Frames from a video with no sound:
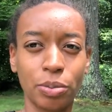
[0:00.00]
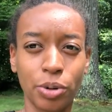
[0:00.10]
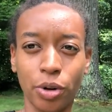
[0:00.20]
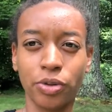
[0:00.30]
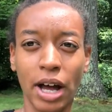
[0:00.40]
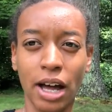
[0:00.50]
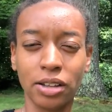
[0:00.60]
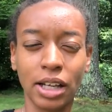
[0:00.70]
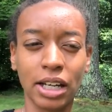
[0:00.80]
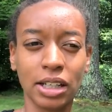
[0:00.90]

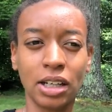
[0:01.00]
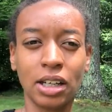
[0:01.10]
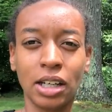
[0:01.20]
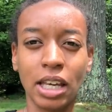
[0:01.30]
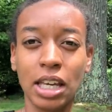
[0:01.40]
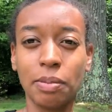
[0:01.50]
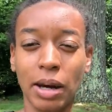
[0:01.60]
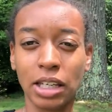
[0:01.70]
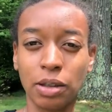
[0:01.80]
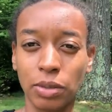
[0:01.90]
profile, like in
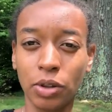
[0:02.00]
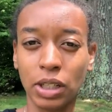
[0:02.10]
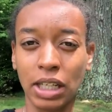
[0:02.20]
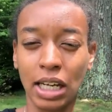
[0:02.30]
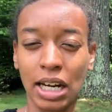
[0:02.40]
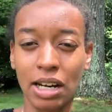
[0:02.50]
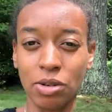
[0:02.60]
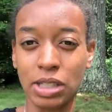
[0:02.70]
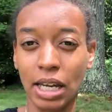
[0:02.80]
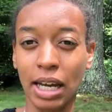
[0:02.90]
my community, and I
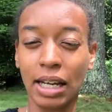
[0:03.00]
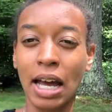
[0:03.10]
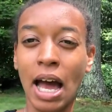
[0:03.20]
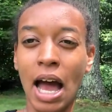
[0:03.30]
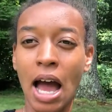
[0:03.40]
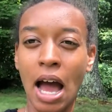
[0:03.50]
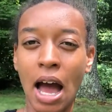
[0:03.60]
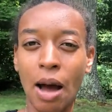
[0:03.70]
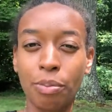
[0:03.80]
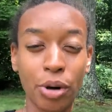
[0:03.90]
was like,
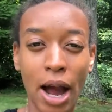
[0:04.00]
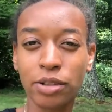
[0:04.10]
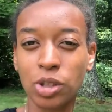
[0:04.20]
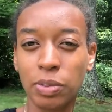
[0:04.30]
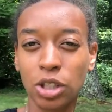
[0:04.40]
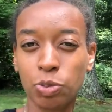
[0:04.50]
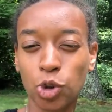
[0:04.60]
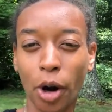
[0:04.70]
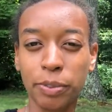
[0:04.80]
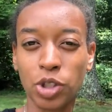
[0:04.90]
proud to be a
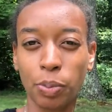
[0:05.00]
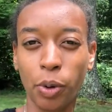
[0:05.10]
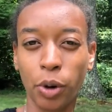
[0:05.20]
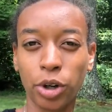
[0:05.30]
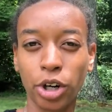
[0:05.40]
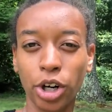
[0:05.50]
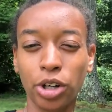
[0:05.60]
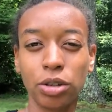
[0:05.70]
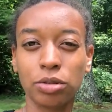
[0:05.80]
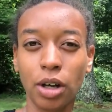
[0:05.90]
Trump
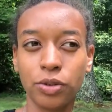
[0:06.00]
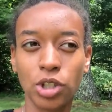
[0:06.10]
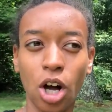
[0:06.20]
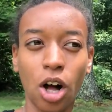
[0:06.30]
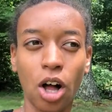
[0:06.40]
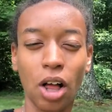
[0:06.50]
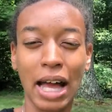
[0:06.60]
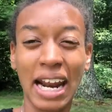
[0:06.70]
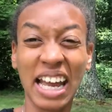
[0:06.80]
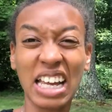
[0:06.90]
supporter, love to all.
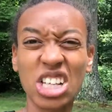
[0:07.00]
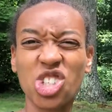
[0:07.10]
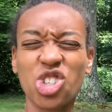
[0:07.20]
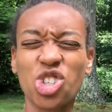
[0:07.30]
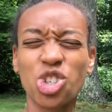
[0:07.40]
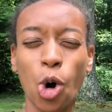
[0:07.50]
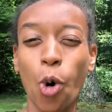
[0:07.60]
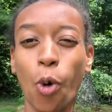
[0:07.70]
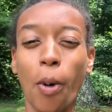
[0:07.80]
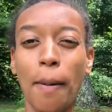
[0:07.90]
And I got
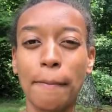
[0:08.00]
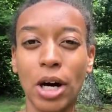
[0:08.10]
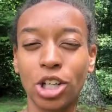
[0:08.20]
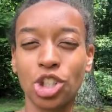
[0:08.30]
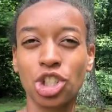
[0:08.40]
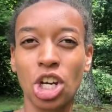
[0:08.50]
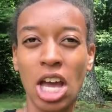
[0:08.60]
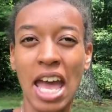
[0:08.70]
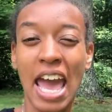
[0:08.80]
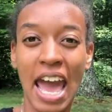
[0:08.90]
so much
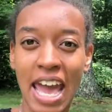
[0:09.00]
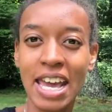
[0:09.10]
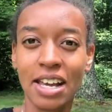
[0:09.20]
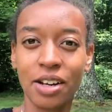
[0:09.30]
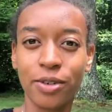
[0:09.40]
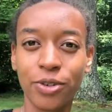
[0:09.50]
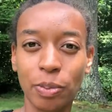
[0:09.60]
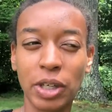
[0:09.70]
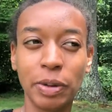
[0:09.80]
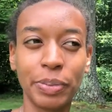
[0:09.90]
hate
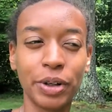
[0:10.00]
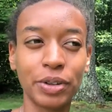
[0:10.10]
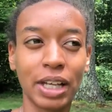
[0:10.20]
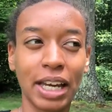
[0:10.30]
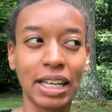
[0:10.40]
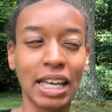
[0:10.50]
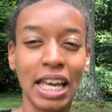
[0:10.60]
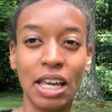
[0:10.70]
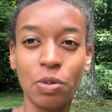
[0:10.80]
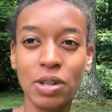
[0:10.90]
from people. Like,
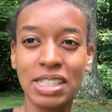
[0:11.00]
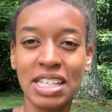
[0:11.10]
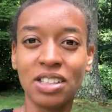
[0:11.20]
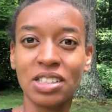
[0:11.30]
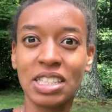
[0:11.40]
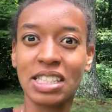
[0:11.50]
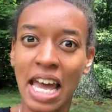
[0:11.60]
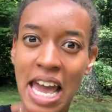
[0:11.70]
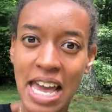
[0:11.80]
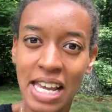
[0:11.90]
it was
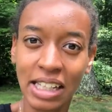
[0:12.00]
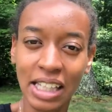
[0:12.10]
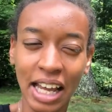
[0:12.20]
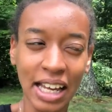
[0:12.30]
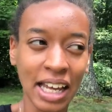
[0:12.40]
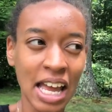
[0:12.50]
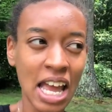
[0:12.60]
insane. Like,